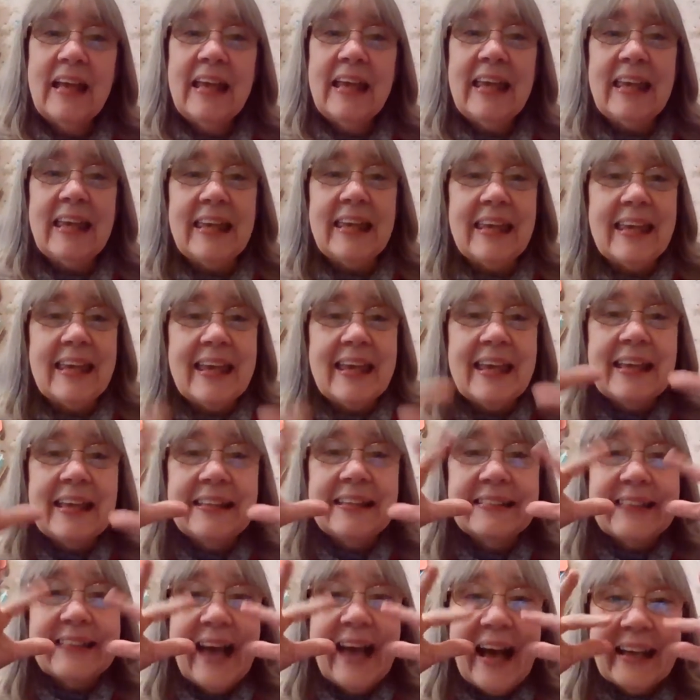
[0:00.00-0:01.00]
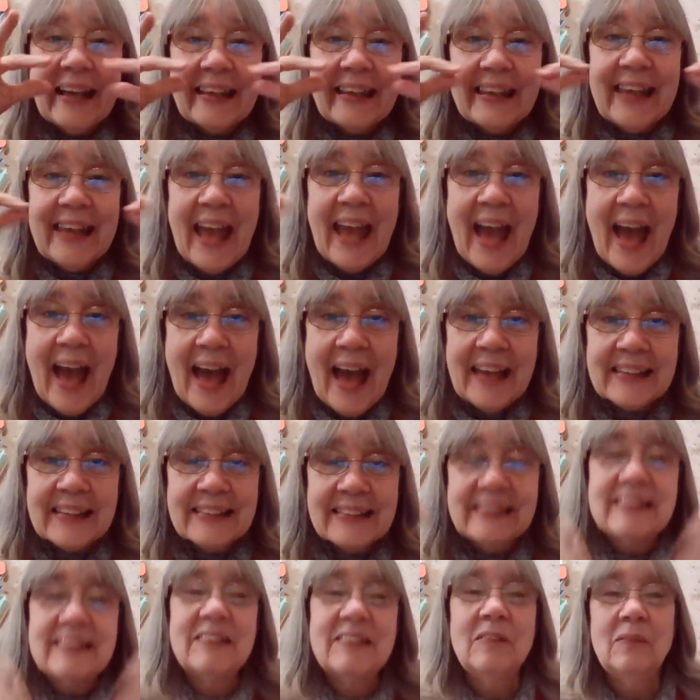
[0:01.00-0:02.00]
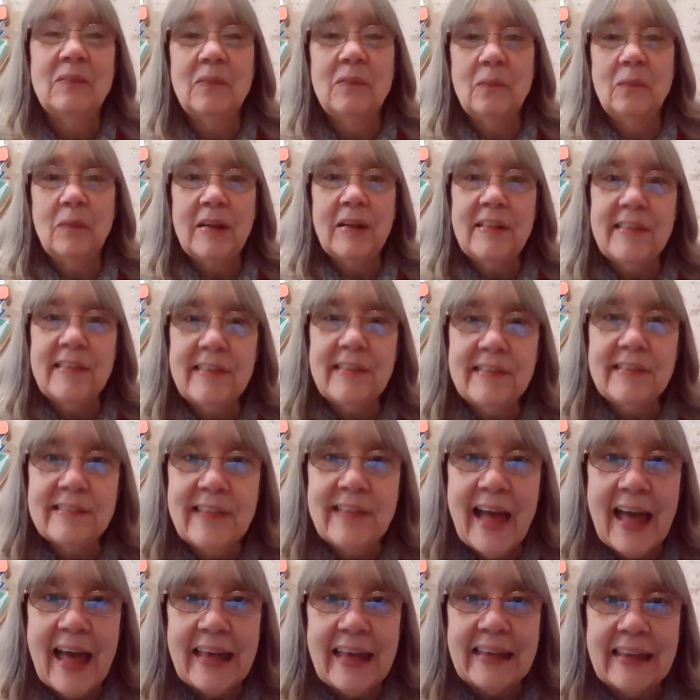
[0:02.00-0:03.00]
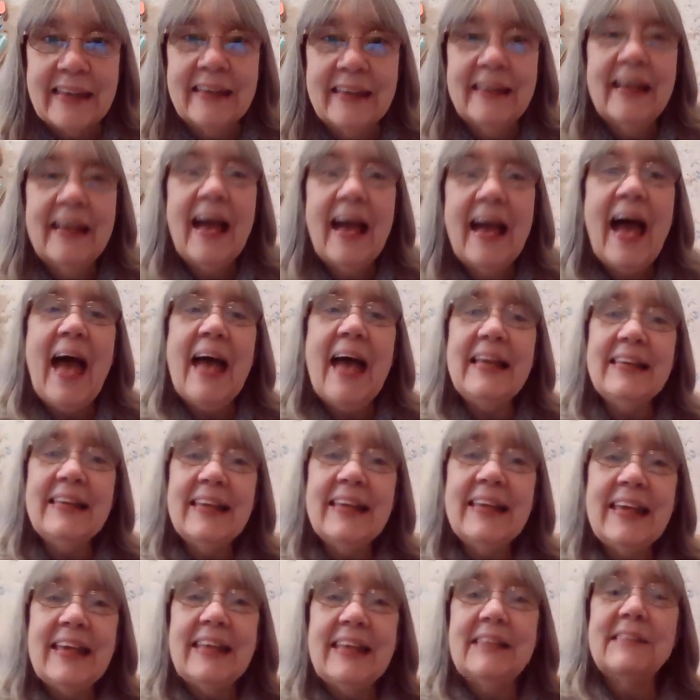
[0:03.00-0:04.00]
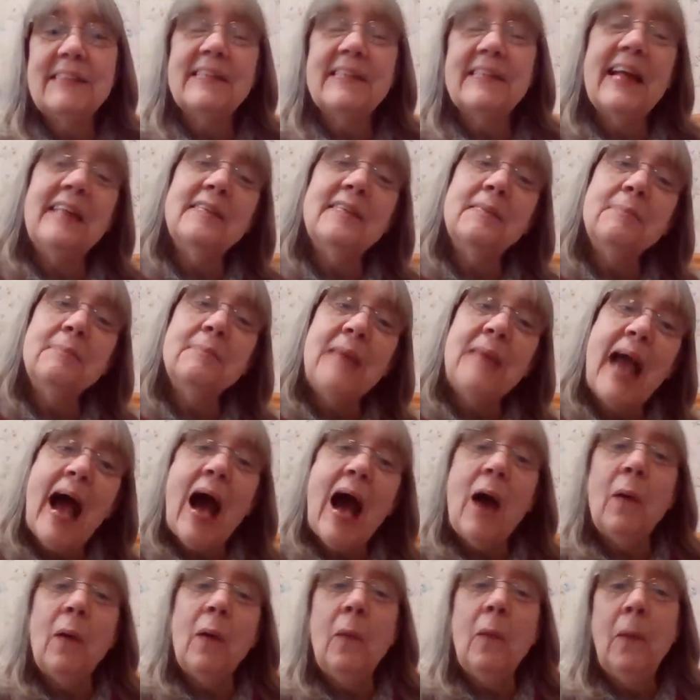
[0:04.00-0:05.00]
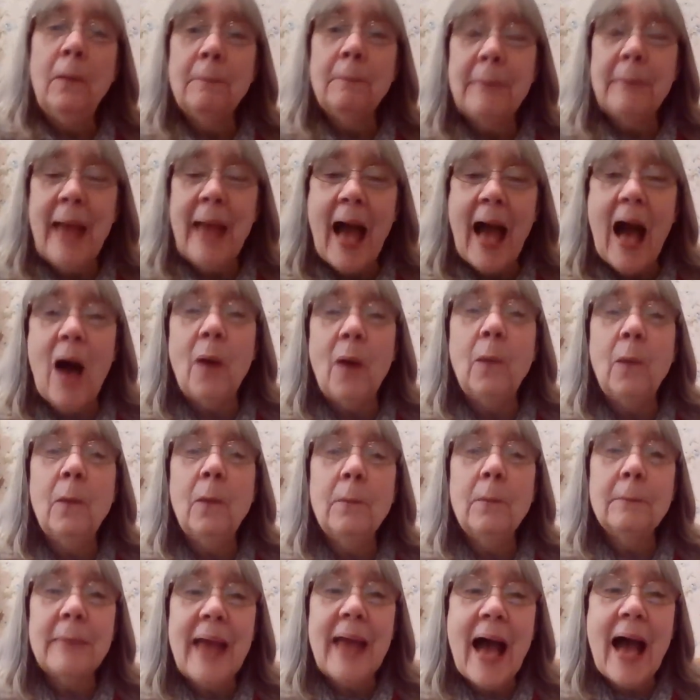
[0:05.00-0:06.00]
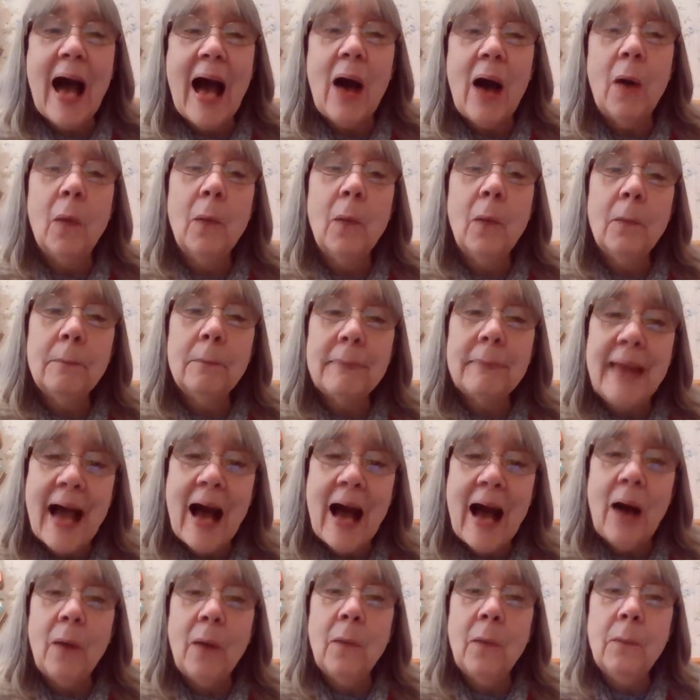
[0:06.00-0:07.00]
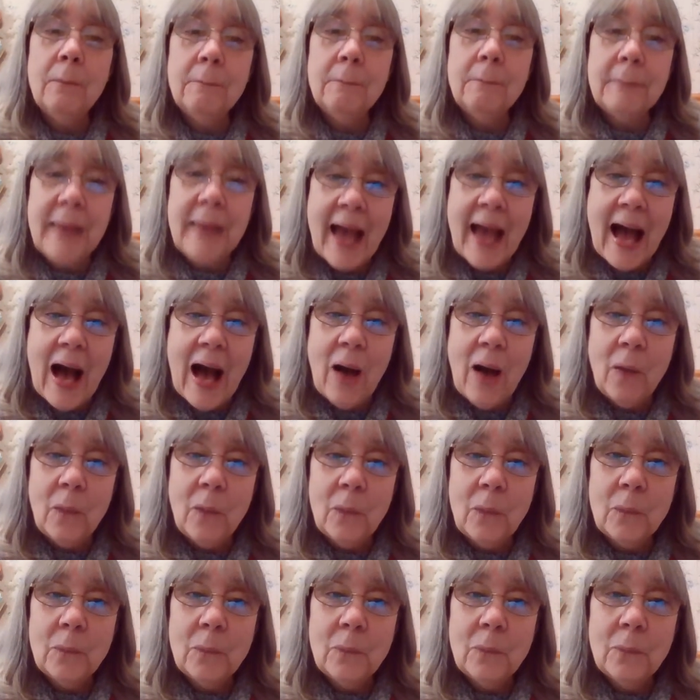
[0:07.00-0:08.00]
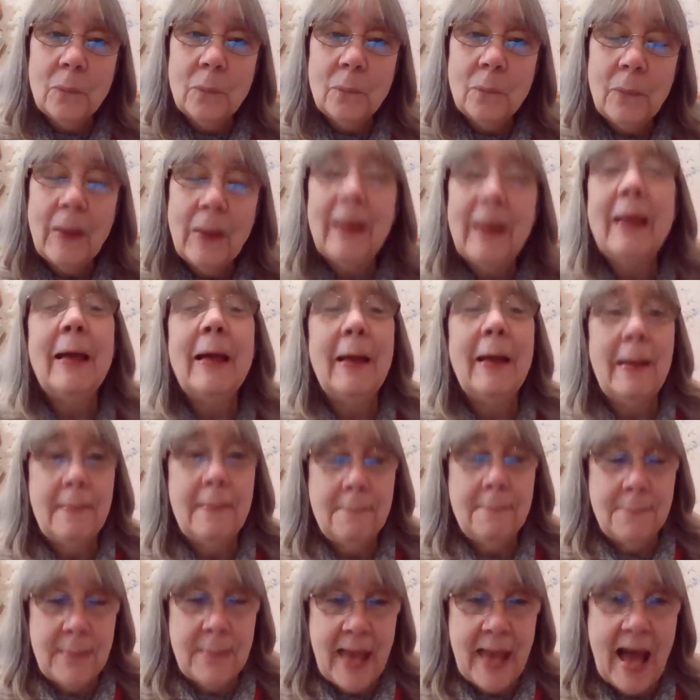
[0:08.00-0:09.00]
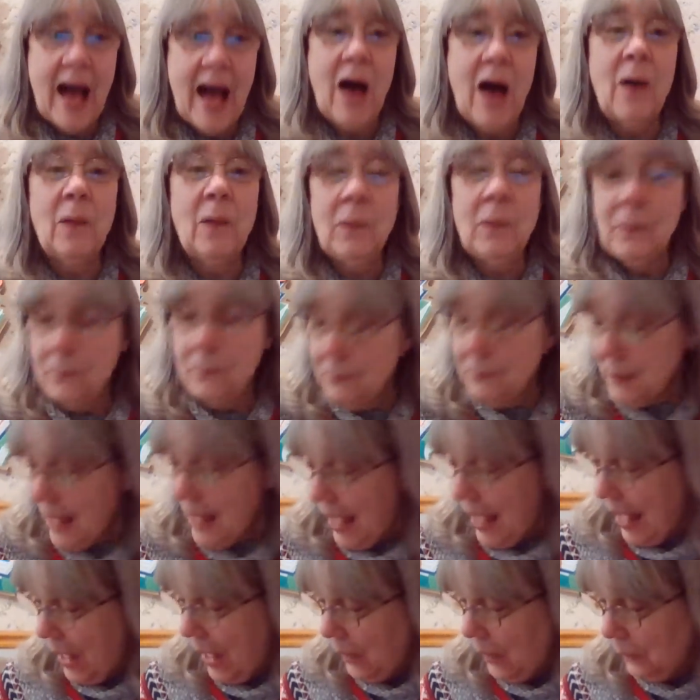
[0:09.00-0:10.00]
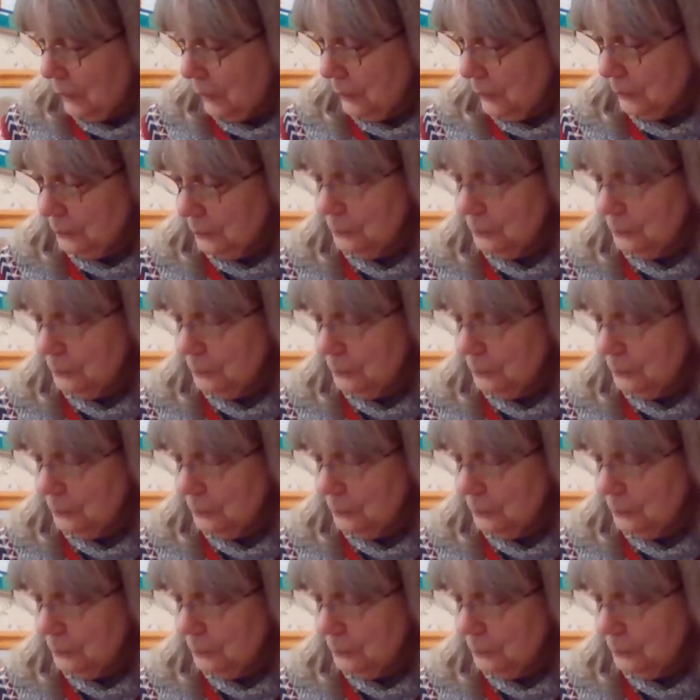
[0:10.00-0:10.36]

He is a cat. What's he say? And he says meow, meow, meow, meow, meow, meow, meow.